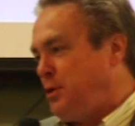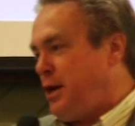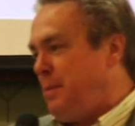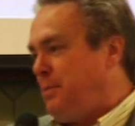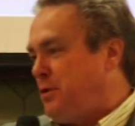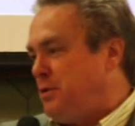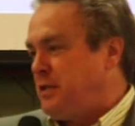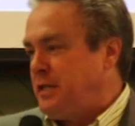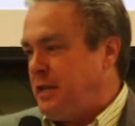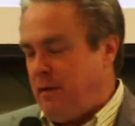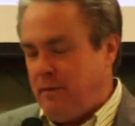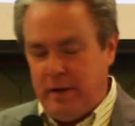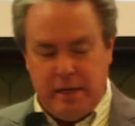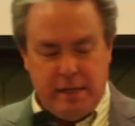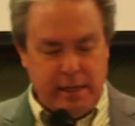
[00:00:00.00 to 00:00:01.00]
chapter
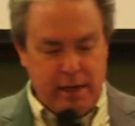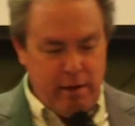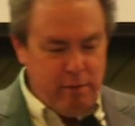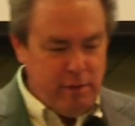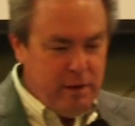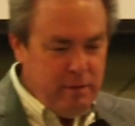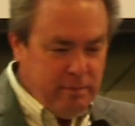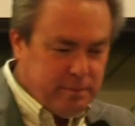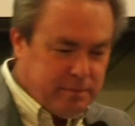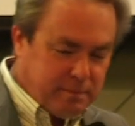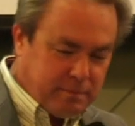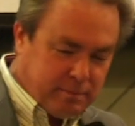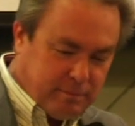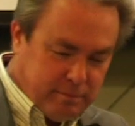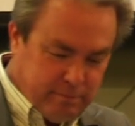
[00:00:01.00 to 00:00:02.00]
77.
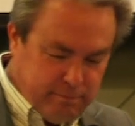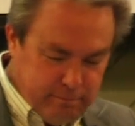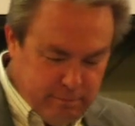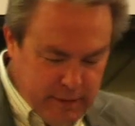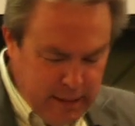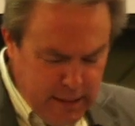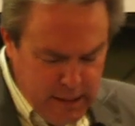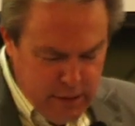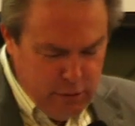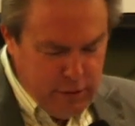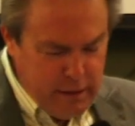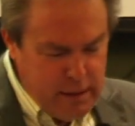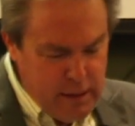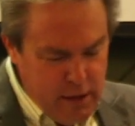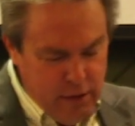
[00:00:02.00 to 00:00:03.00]
Let's
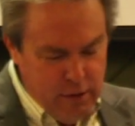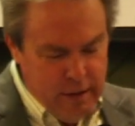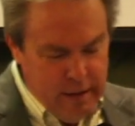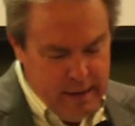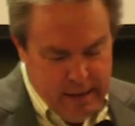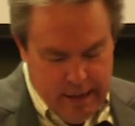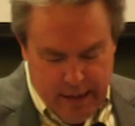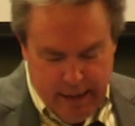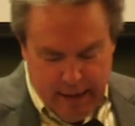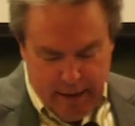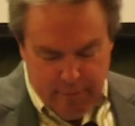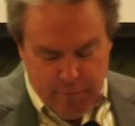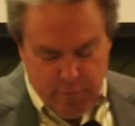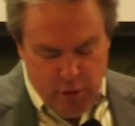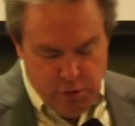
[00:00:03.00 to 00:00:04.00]
look here
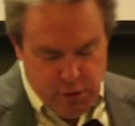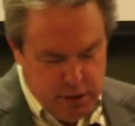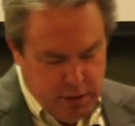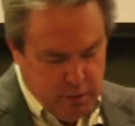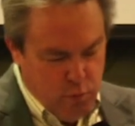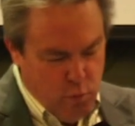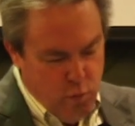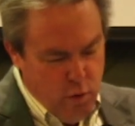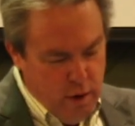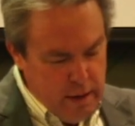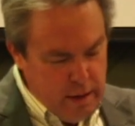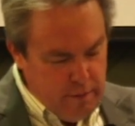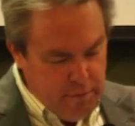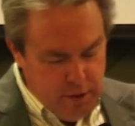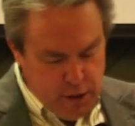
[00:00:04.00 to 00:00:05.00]
at verse 1 of